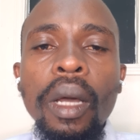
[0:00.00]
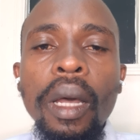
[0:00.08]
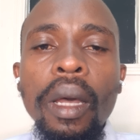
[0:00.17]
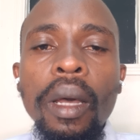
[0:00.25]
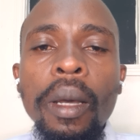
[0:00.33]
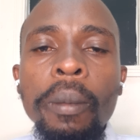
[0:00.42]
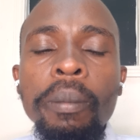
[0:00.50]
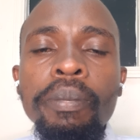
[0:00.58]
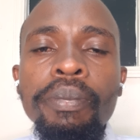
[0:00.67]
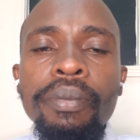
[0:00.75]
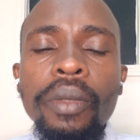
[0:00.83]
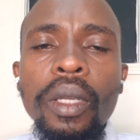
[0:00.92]

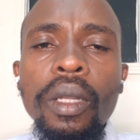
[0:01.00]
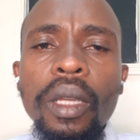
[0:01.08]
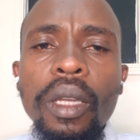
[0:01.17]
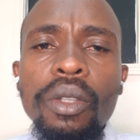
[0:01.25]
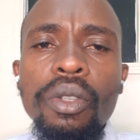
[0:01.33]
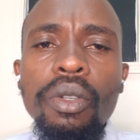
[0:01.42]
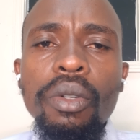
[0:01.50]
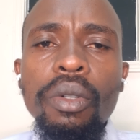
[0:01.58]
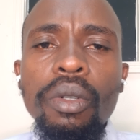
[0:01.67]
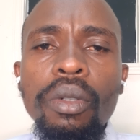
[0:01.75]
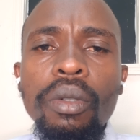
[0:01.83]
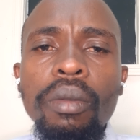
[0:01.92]
In case
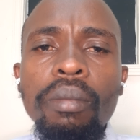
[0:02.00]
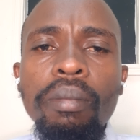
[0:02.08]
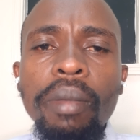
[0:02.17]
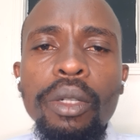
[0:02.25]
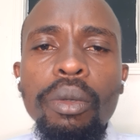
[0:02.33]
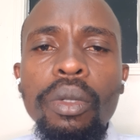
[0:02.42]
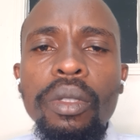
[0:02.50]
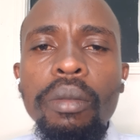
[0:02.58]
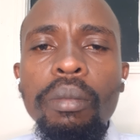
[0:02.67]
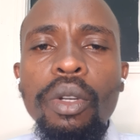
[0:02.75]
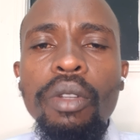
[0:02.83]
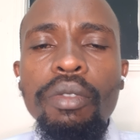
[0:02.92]
you might want
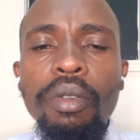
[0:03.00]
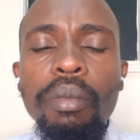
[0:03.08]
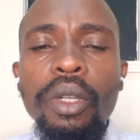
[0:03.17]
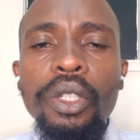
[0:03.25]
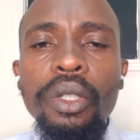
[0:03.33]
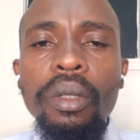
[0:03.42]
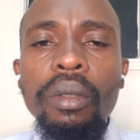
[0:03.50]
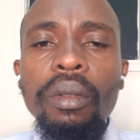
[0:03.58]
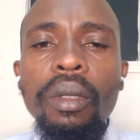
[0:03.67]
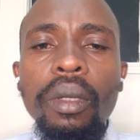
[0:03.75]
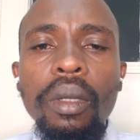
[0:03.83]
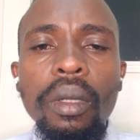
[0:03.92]
more information
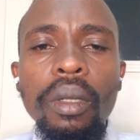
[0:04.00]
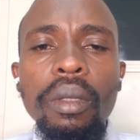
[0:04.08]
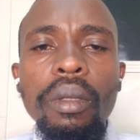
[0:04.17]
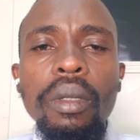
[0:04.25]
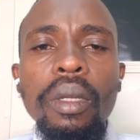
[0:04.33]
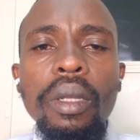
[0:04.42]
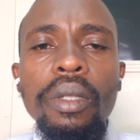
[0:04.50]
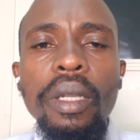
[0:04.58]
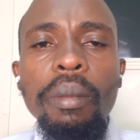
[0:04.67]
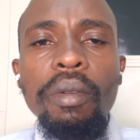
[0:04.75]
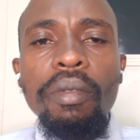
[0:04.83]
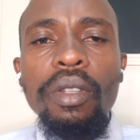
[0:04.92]
or
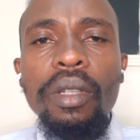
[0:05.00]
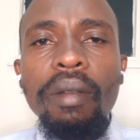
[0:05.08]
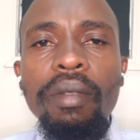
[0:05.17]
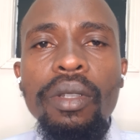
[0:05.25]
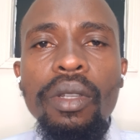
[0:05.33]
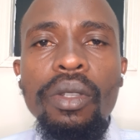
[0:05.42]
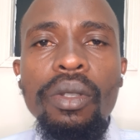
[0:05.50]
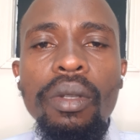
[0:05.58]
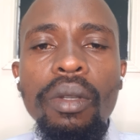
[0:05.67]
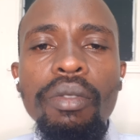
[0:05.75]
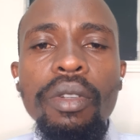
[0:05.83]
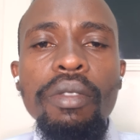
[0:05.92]
some of these
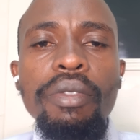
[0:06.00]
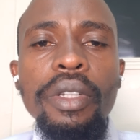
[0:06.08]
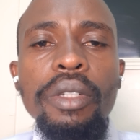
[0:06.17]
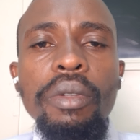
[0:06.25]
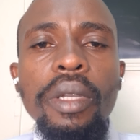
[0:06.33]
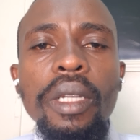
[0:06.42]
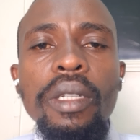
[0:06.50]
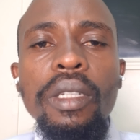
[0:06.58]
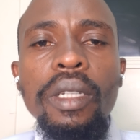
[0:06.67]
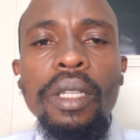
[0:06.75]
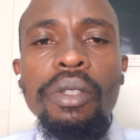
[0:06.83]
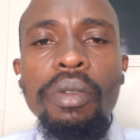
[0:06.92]
services, feel free to get in
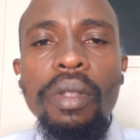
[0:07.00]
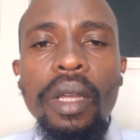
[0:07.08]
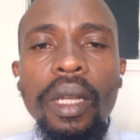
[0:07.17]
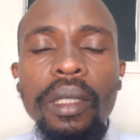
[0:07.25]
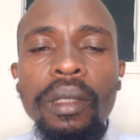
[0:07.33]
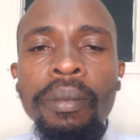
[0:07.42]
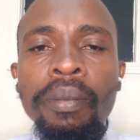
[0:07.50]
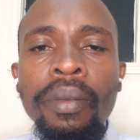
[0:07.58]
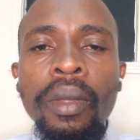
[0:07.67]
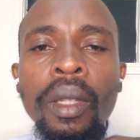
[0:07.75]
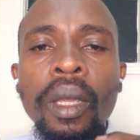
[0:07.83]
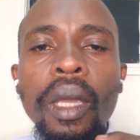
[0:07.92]
touch with us.
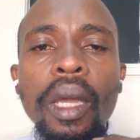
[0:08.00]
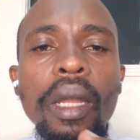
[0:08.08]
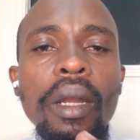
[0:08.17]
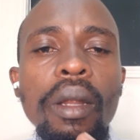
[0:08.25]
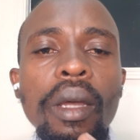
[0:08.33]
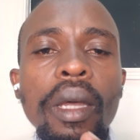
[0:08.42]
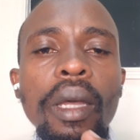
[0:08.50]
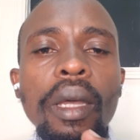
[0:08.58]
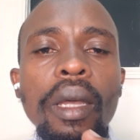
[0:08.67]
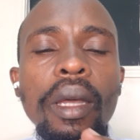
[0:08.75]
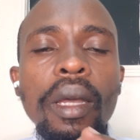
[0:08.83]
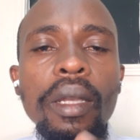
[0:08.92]
And
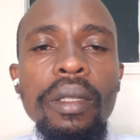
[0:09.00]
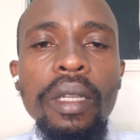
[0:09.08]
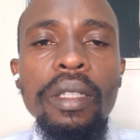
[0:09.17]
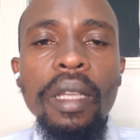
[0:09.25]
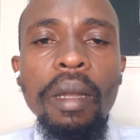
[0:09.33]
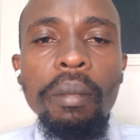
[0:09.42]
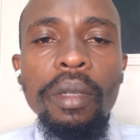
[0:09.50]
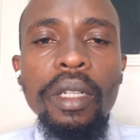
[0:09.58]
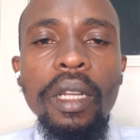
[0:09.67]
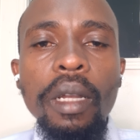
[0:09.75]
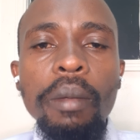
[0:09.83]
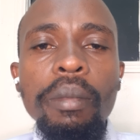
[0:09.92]
as I sum it
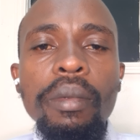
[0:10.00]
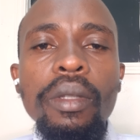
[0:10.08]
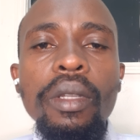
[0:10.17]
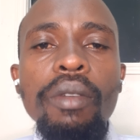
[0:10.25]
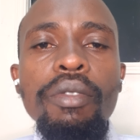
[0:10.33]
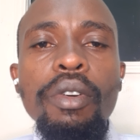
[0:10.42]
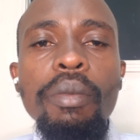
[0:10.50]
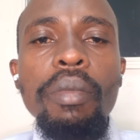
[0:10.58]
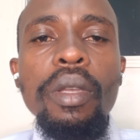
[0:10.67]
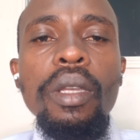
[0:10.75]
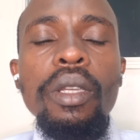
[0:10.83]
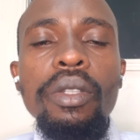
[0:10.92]
up, for
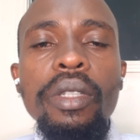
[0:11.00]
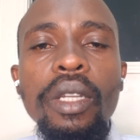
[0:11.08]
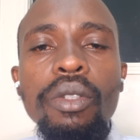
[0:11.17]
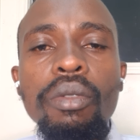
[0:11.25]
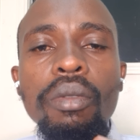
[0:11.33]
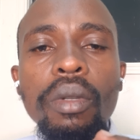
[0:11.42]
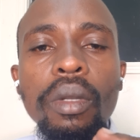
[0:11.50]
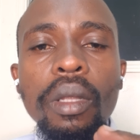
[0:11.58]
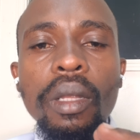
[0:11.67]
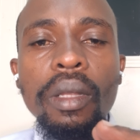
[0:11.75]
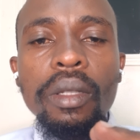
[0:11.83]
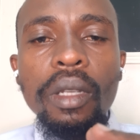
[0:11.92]
me, it's just to
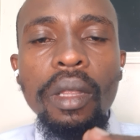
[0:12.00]
say